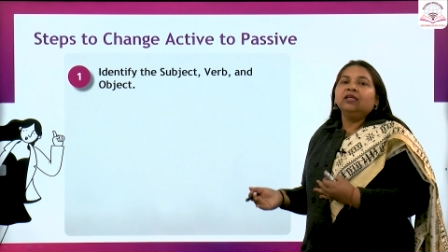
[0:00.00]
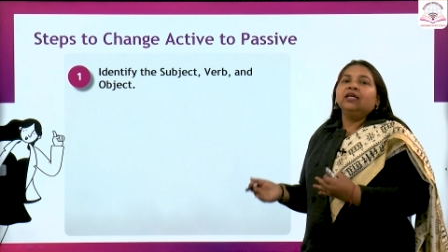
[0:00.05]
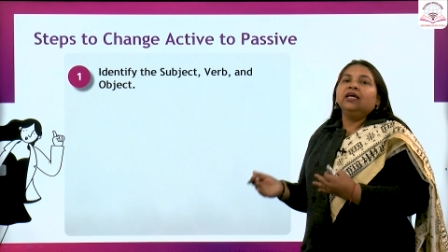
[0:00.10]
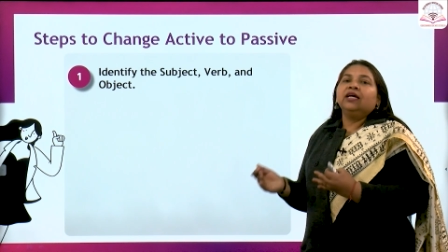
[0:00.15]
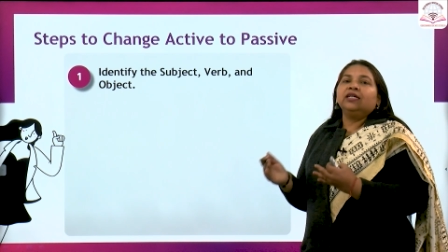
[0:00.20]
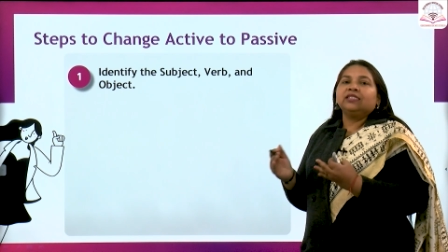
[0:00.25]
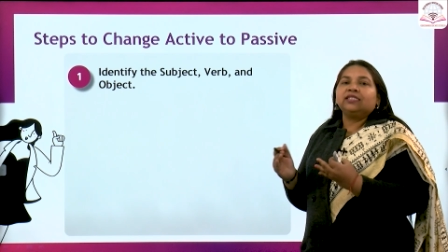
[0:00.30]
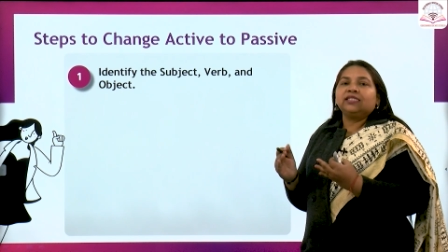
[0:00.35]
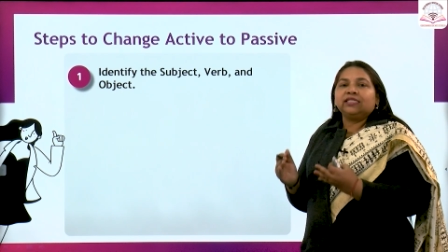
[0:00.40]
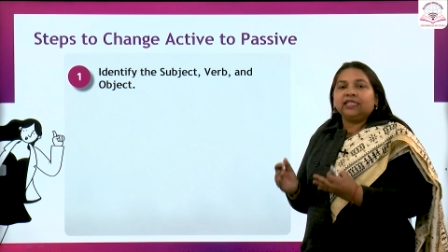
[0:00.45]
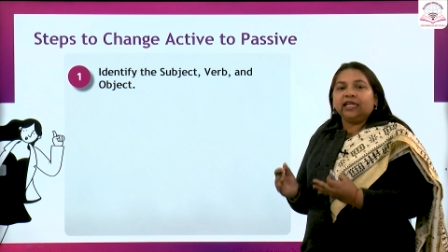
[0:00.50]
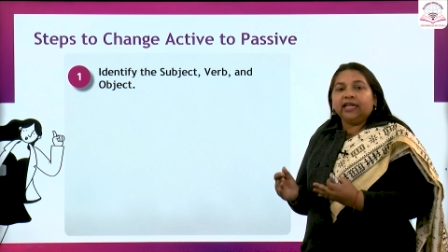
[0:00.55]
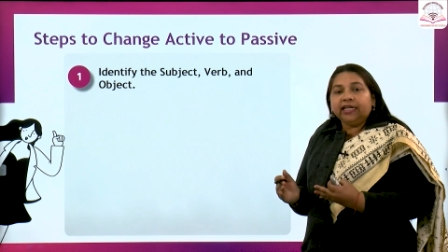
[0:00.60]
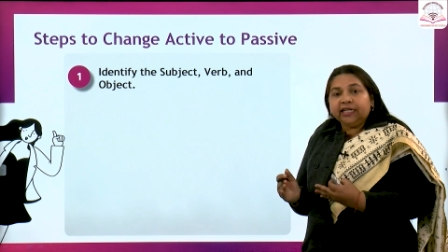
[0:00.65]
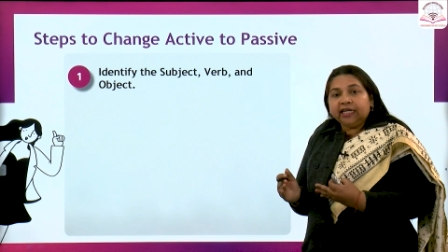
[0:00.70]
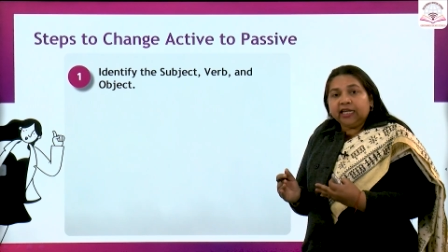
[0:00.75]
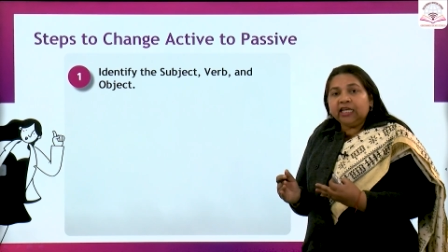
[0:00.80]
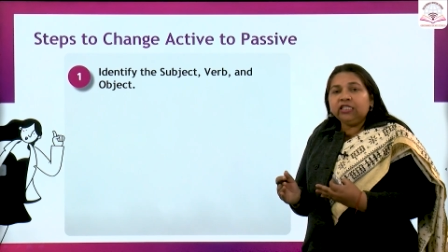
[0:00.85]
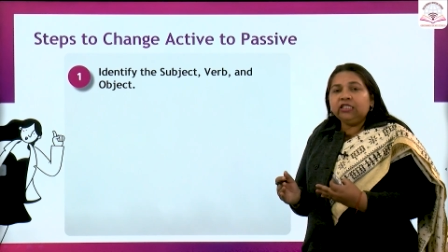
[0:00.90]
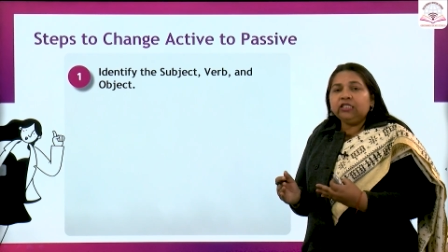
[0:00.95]
a
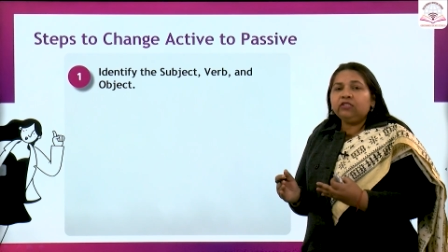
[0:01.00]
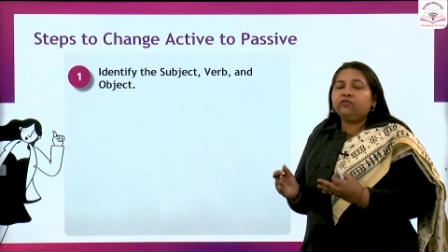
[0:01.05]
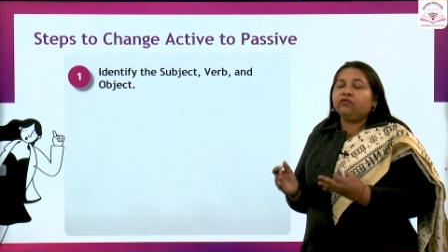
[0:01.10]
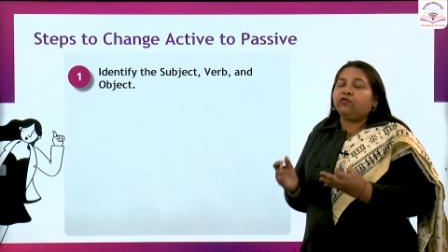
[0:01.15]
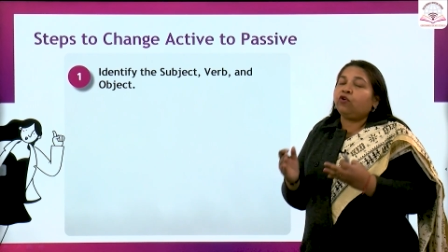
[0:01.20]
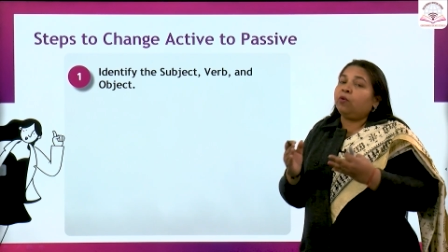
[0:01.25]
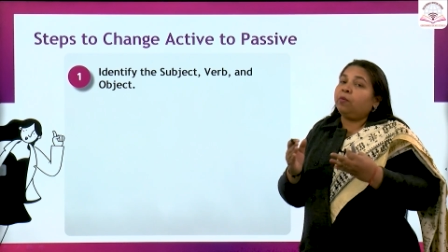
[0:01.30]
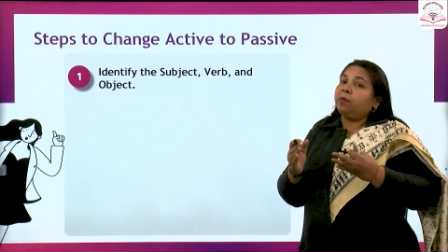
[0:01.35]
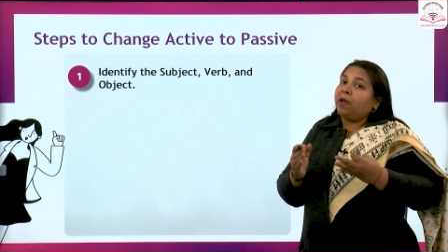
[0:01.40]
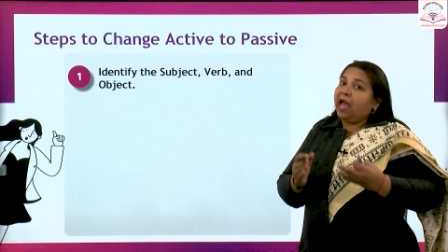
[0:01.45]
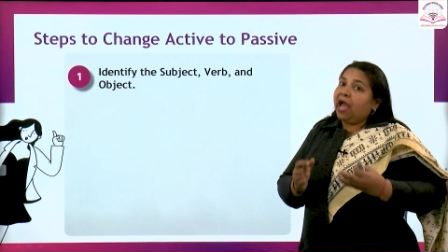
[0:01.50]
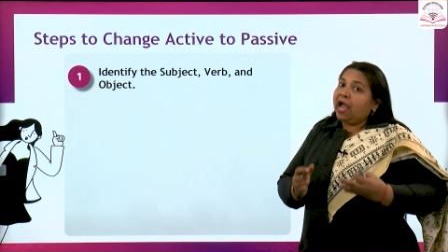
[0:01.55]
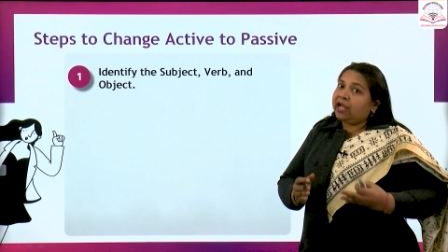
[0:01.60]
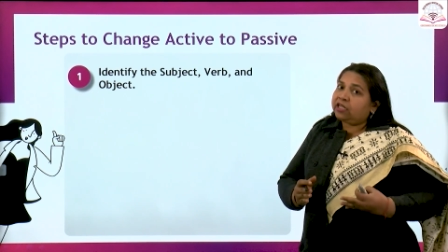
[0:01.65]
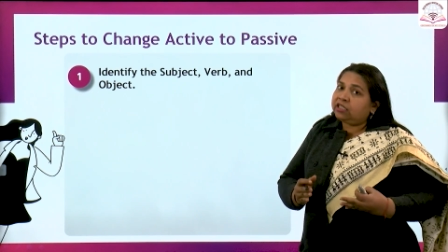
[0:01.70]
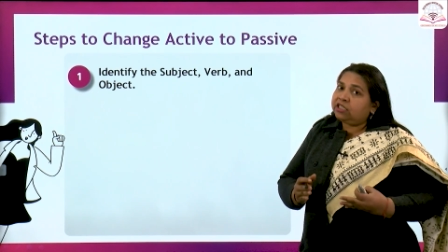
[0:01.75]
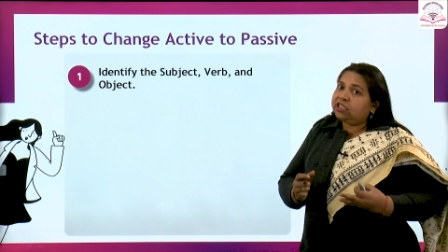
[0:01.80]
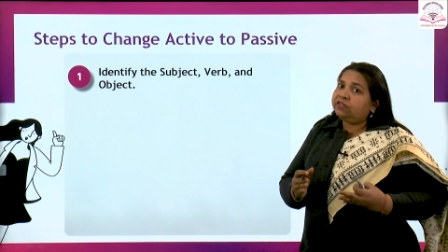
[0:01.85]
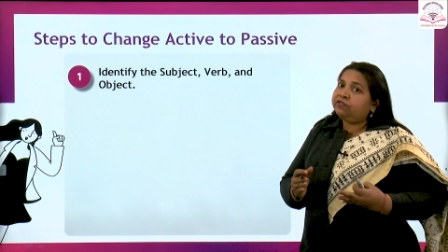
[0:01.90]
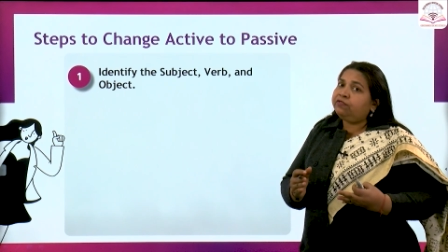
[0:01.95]
sentence from
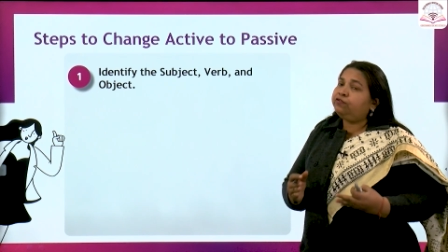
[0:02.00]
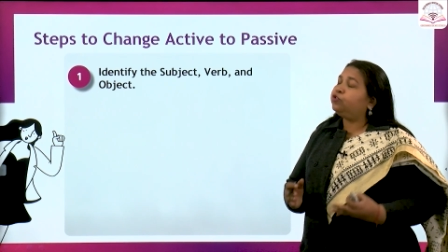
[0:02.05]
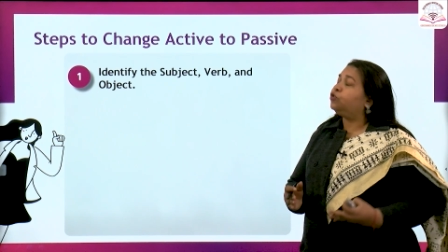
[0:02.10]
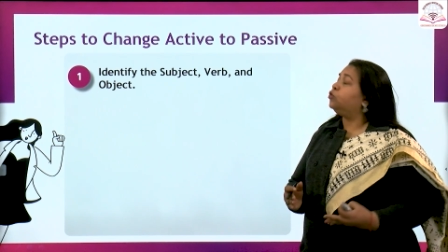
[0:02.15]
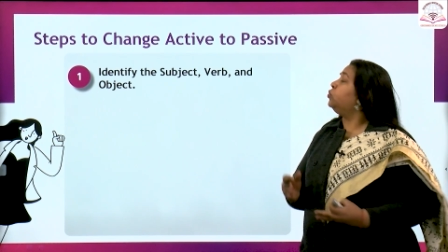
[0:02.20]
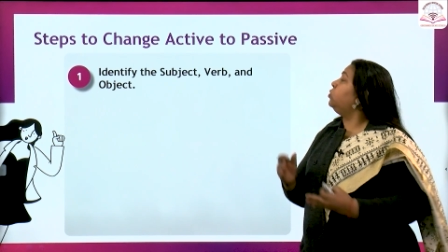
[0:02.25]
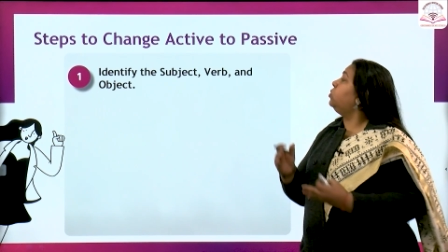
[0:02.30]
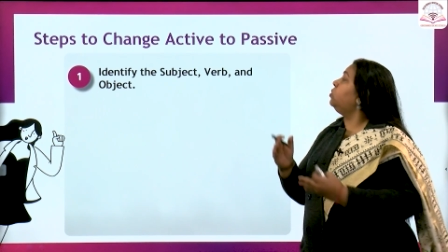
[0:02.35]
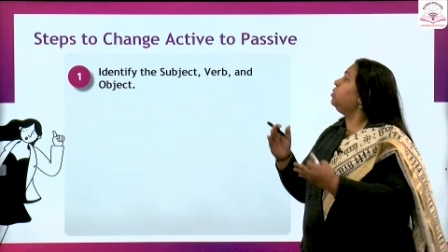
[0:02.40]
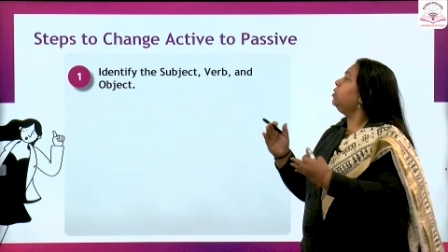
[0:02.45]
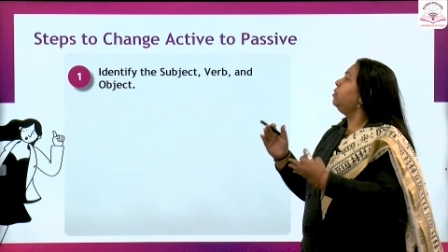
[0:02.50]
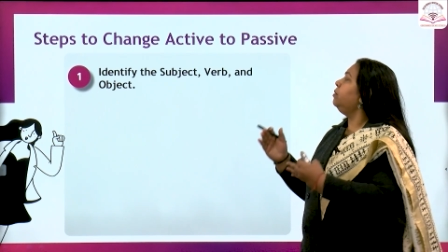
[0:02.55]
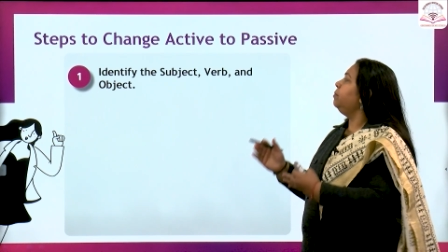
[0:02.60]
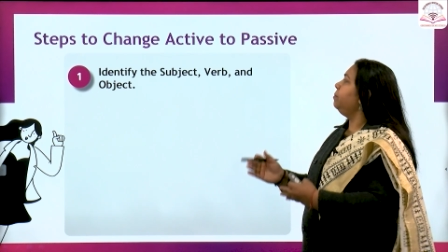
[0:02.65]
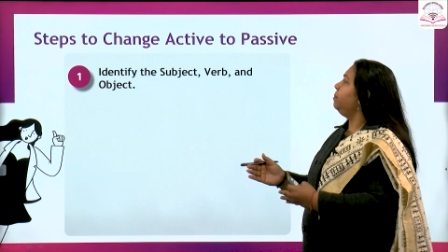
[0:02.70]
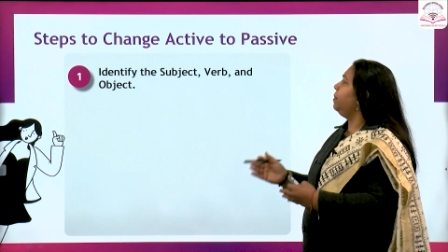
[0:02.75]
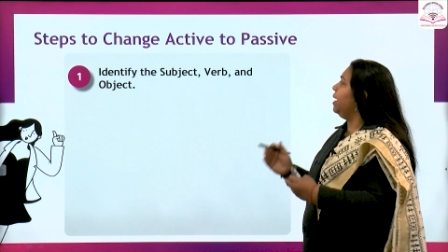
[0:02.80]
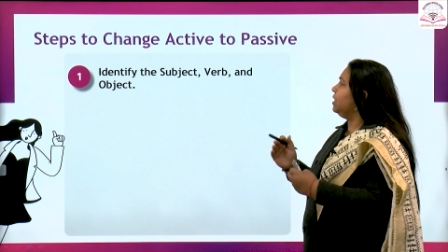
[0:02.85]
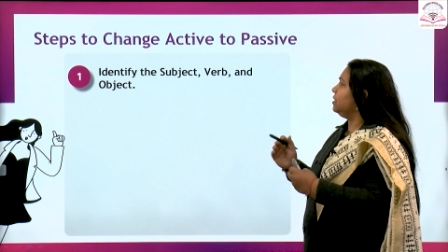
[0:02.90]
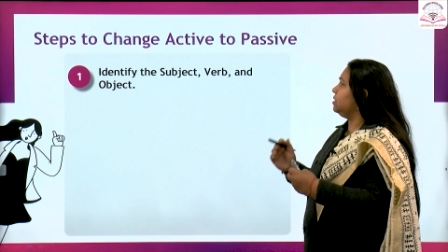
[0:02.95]
active to
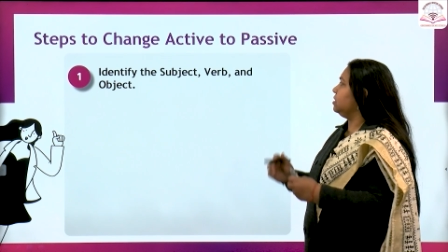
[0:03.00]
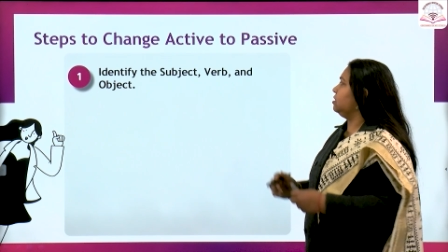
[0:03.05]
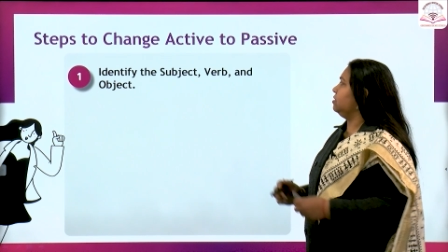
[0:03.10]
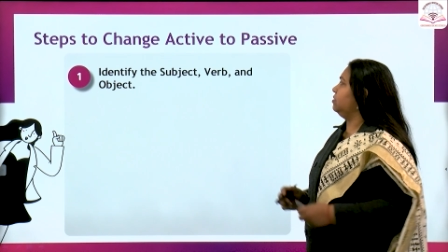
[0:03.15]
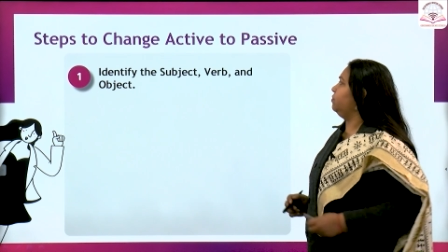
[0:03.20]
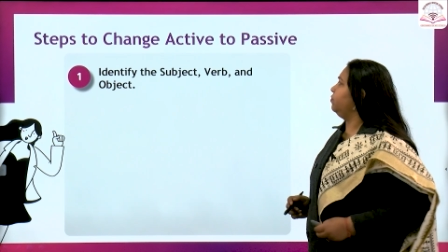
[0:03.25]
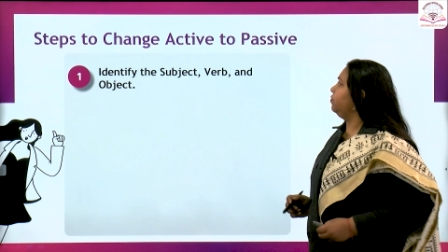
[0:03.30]
passive.